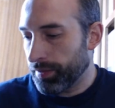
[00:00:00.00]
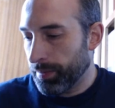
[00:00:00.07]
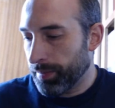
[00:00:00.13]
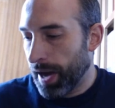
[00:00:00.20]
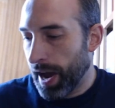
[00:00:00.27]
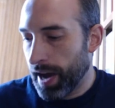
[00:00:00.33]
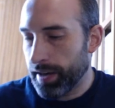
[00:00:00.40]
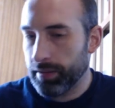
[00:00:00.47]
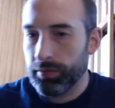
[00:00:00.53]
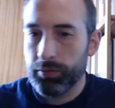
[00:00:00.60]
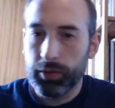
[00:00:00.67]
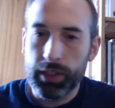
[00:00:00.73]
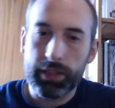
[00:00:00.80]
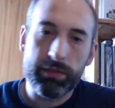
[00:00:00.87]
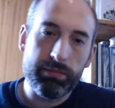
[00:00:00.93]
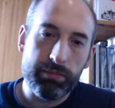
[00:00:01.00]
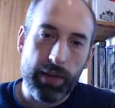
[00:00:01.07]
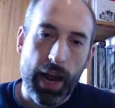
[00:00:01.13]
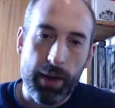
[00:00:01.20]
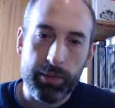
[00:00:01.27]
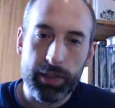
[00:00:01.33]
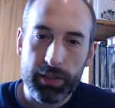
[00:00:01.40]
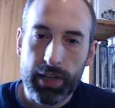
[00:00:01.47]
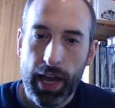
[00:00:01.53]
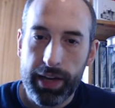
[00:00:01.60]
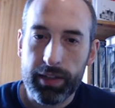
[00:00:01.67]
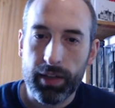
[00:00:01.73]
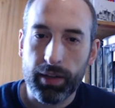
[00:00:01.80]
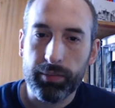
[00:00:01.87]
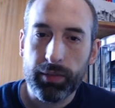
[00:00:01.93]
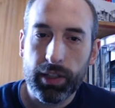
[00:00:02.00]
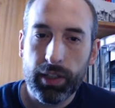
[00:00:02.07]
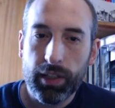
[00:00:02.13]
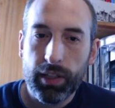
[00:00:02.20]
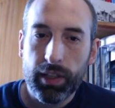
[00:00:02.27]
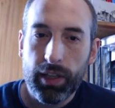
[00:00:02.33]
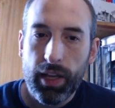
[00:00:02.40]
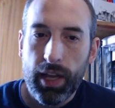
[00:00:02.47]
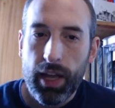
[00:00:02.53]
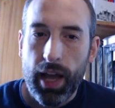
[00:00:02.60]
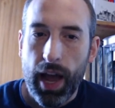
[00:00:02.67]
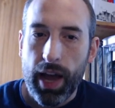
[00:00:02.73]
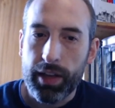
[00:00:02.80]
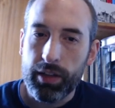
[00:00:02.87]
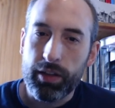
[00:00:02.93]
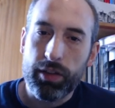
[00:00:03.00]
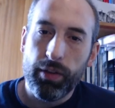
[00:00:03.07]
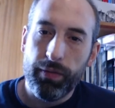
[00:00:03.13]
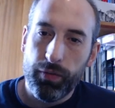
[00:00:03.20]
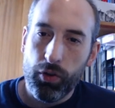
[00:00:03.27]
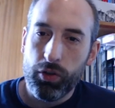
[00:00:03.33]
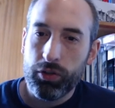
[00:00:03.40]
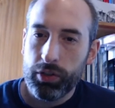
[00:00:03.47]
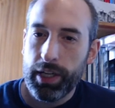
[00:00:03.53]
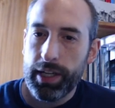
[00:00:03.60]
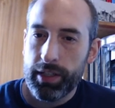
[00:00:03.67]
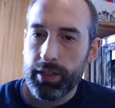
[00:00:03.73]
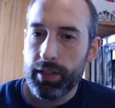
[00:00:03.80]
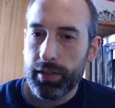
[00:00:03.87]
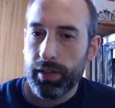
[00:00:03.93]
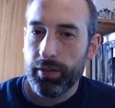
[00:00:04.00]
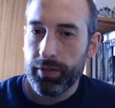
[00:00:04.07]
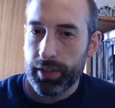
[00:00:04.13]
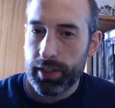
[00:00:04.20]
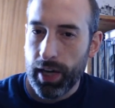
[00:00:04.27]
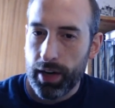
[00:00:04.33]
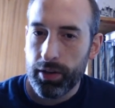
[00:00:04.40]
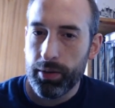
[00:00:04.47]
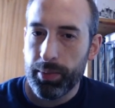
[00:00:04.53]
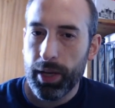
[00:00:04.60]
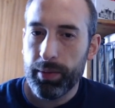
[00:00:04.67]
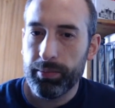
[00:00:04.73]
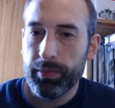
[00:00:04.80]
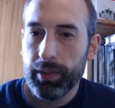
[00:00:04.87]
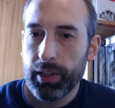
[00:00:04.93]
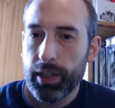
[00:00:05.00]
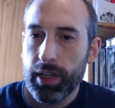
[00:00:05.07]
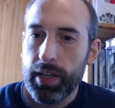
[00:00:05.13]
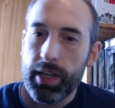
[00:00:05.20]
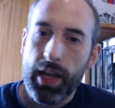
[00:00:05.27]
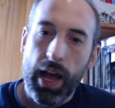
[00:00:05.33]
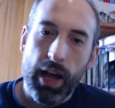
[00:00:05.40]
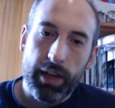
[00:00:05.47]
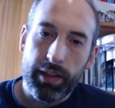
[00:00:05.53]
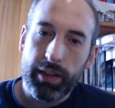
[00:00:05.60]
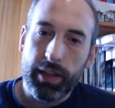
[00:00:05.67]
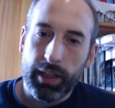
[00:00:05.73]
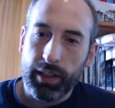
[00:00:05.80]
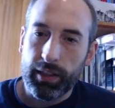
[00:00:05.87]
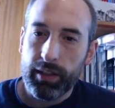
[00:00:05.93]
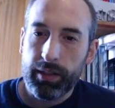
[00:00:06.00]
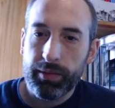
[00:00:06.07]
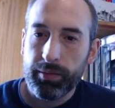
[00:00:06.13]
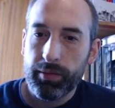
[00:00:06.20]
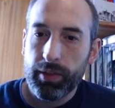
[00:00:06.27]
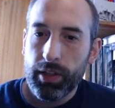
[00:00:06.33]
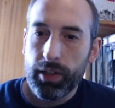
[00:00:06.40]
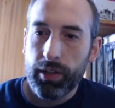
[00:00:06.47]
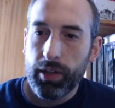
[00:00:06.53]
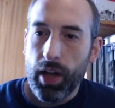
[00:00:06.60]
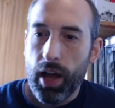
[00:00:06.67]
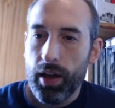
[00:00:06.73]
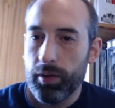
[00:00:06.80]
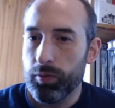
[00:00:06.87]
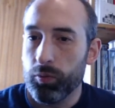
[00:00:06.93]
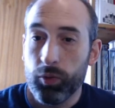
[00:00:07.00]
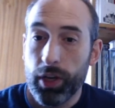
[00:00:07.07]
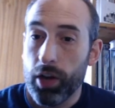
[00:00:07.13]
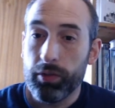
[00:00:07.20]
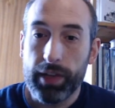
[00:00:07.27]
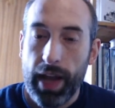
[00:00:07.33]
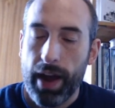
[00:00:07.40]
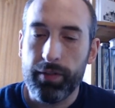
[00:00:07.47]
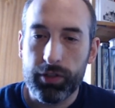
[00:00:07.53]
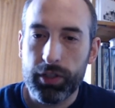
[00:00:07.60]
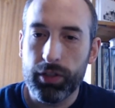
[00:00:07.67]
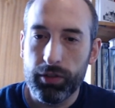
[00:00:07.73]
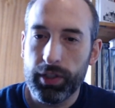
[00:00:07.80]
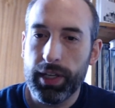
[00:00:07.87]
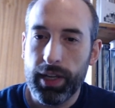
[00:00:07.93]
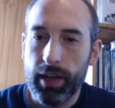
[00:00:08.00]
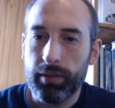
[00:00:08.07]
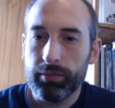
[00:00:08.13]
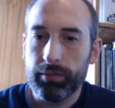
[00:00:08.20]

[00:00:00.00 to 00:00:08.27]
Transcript: man, which happens later. And the four creatures of the cherubim, I think we only have two here.